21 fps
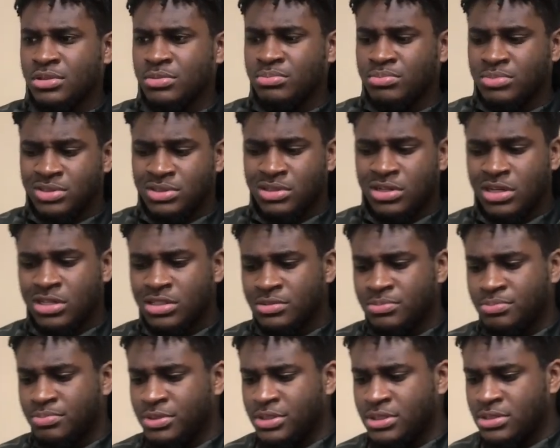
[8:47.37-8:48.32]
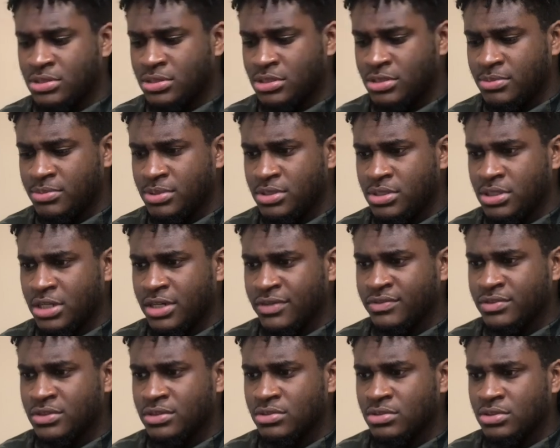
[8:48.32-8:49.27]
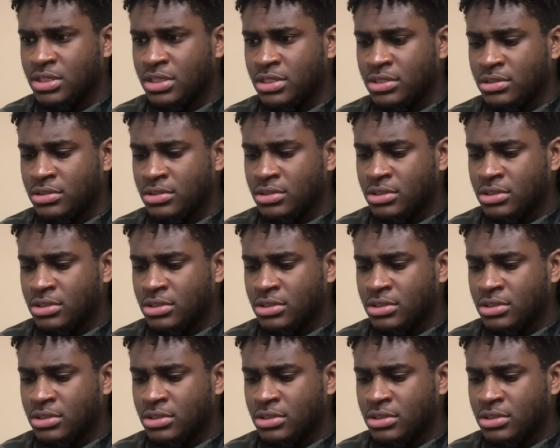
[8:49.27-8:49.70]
melodic beats he be having or like